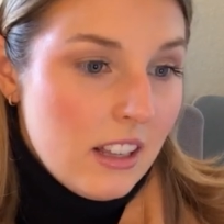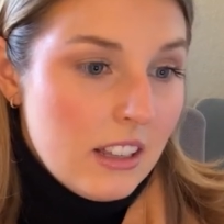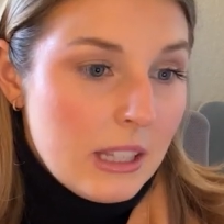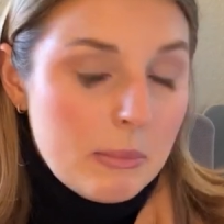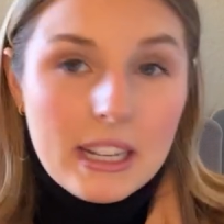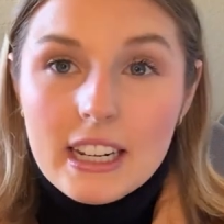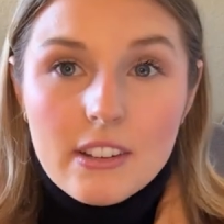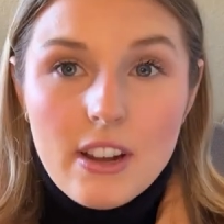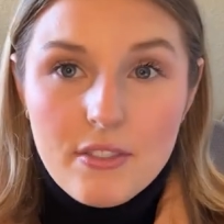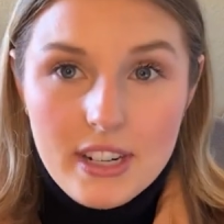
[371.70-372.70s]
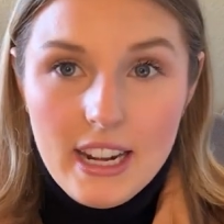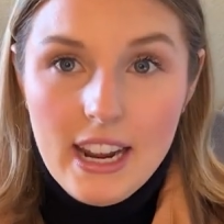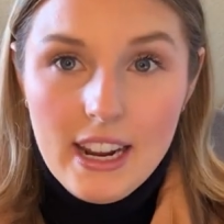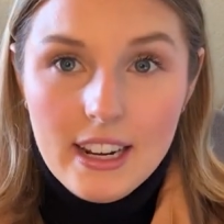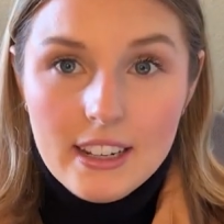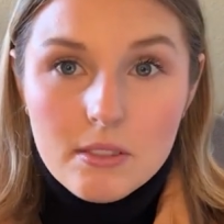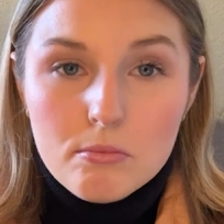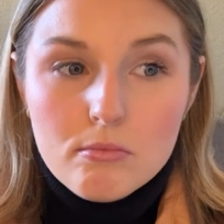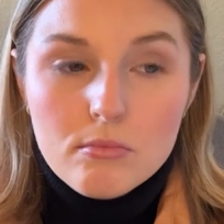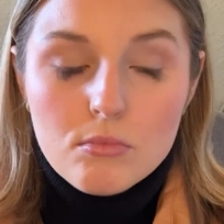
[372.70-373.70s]
the beginning of every day
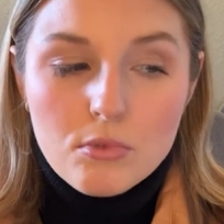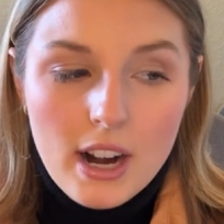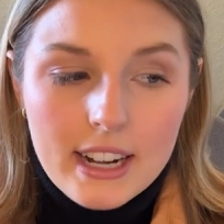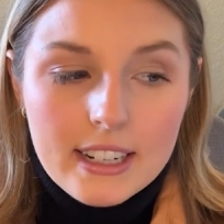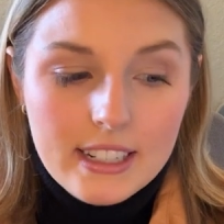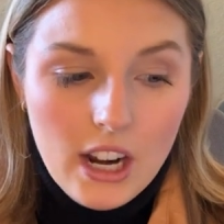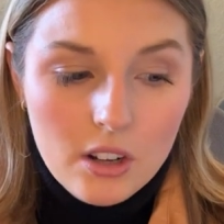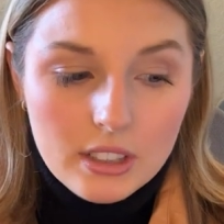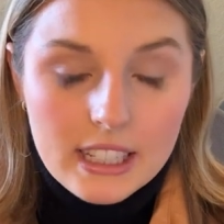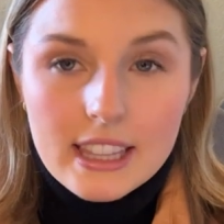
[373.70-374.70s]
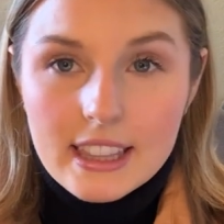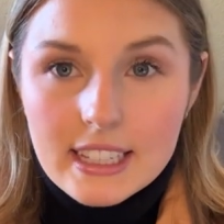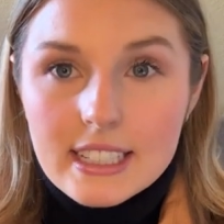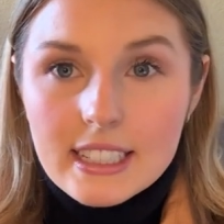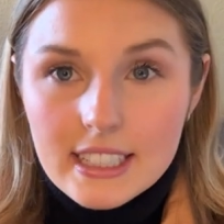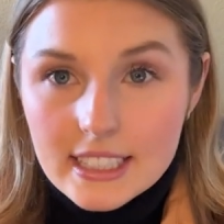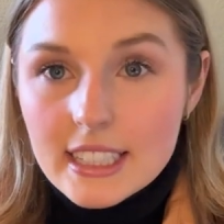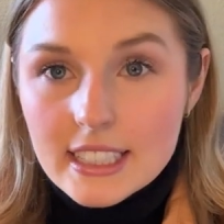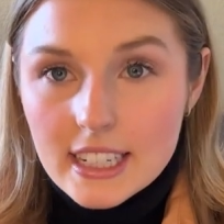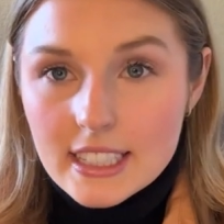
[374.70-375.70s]
writing down like the things I need to
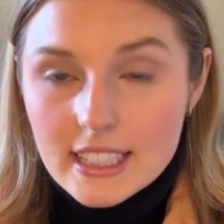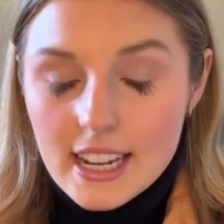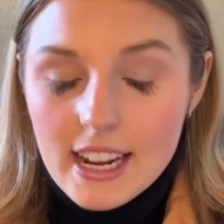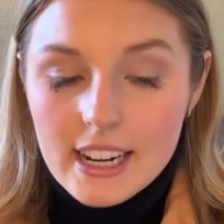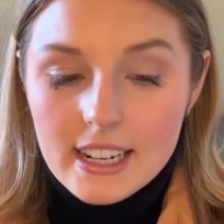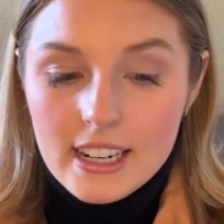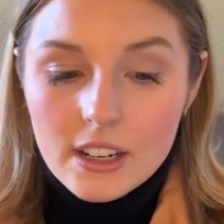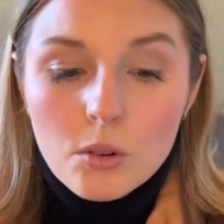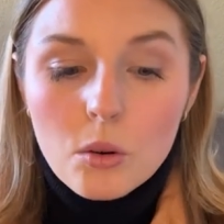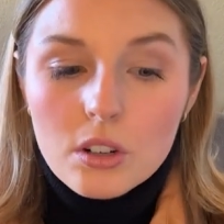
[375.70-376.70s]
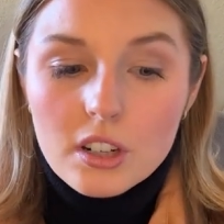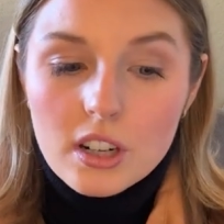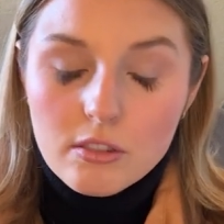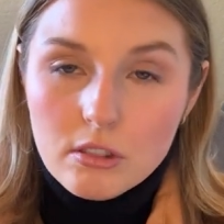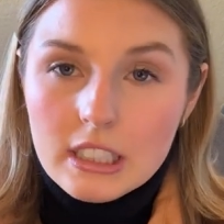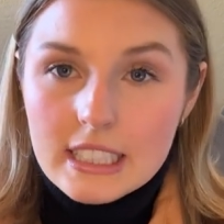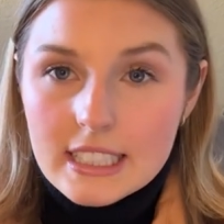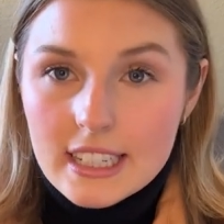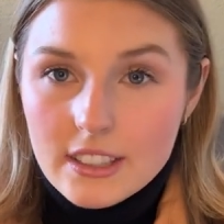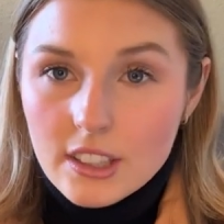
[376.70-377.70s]
get done today in order of what needs
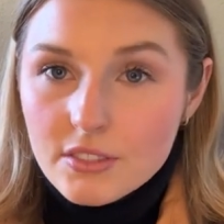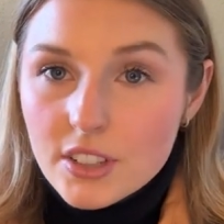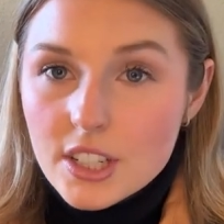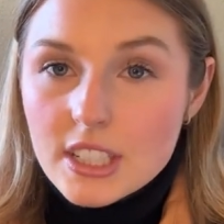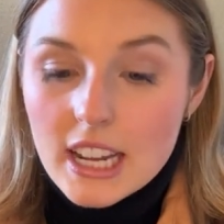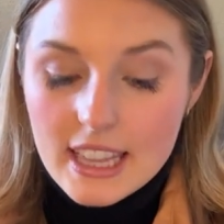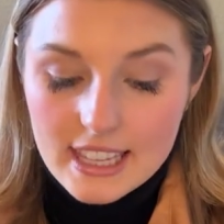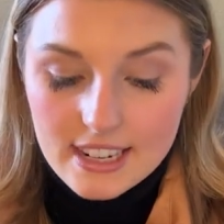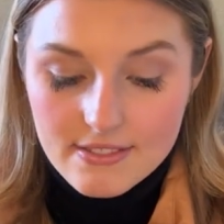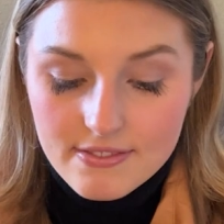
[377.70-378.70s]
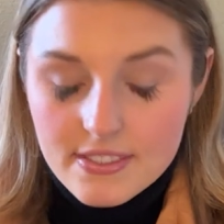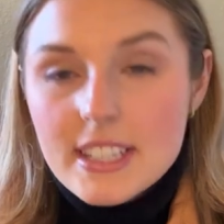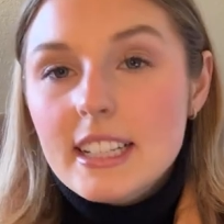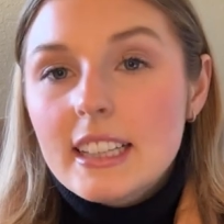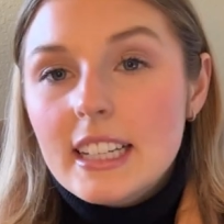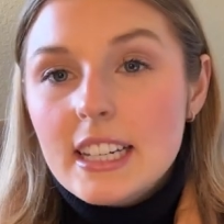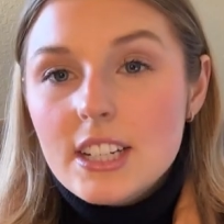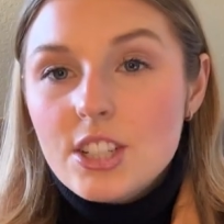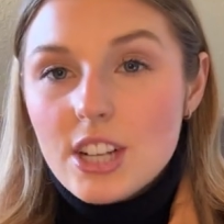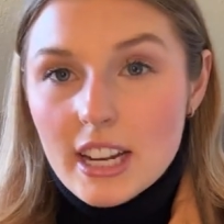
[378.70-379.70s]
to get done first and then I
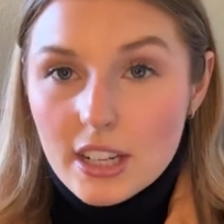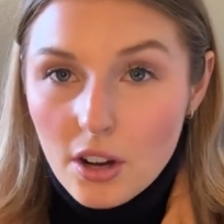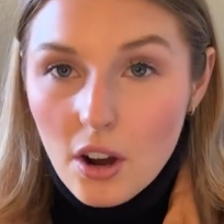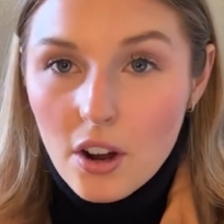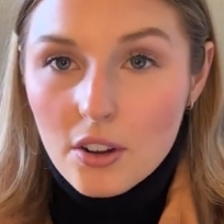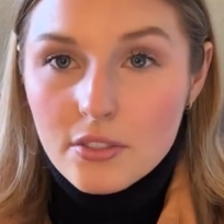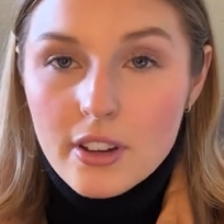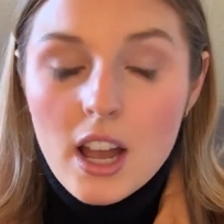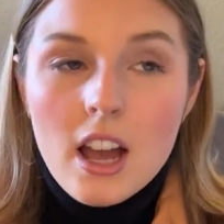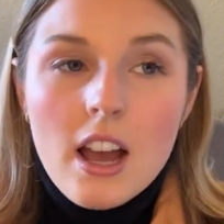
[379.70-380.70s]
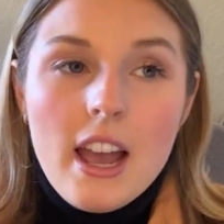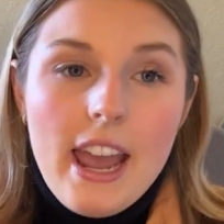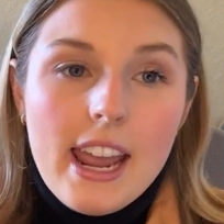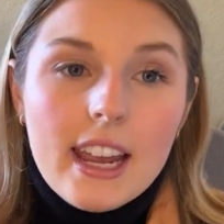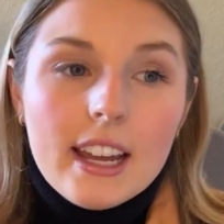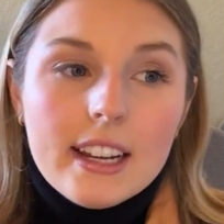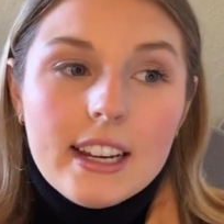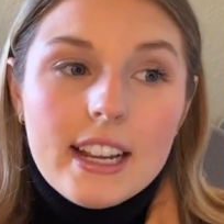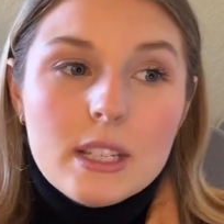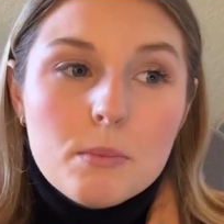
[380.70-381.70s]
physically check it off and
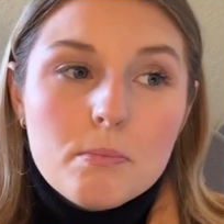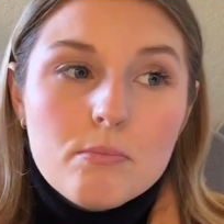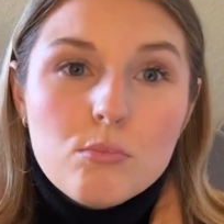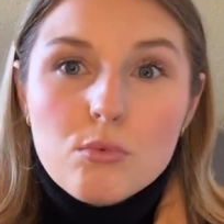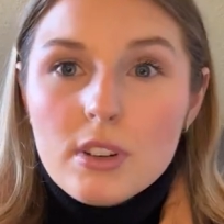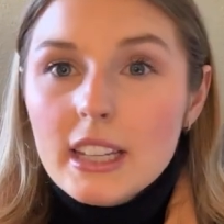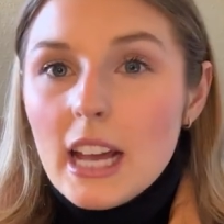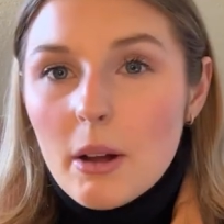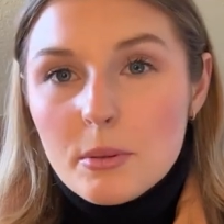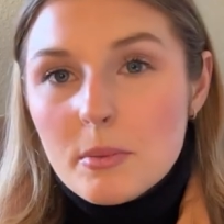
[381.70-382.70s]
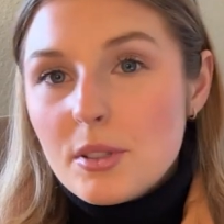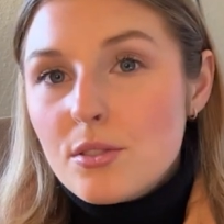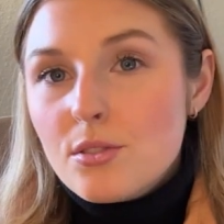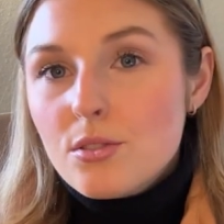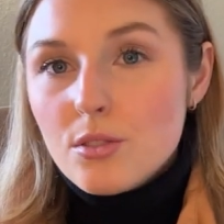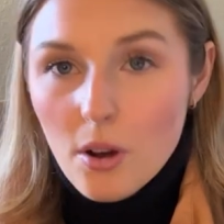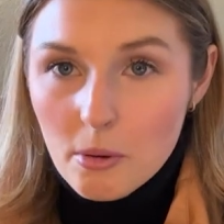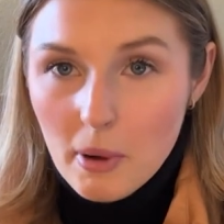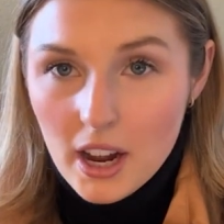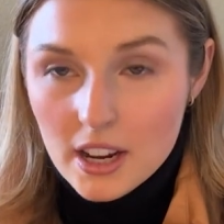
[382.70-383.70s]
it's really helped me so
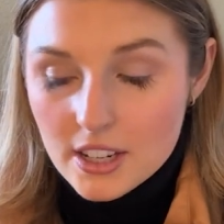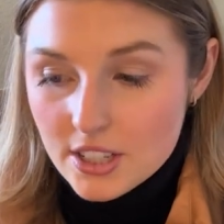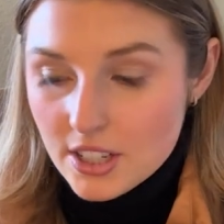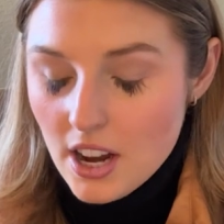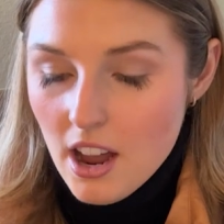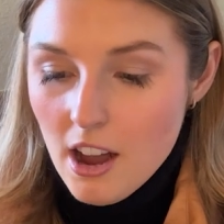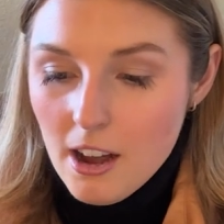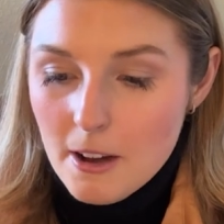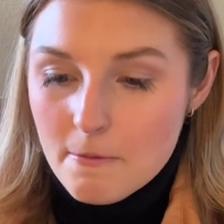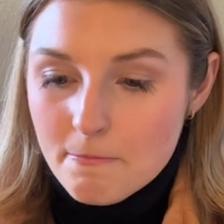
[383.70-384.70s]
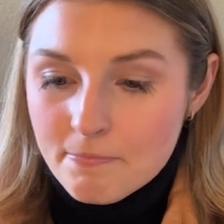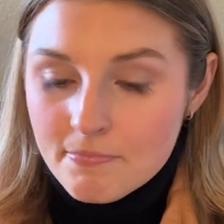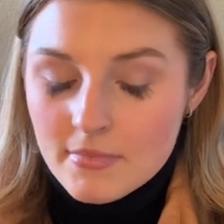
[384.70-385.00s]
much um,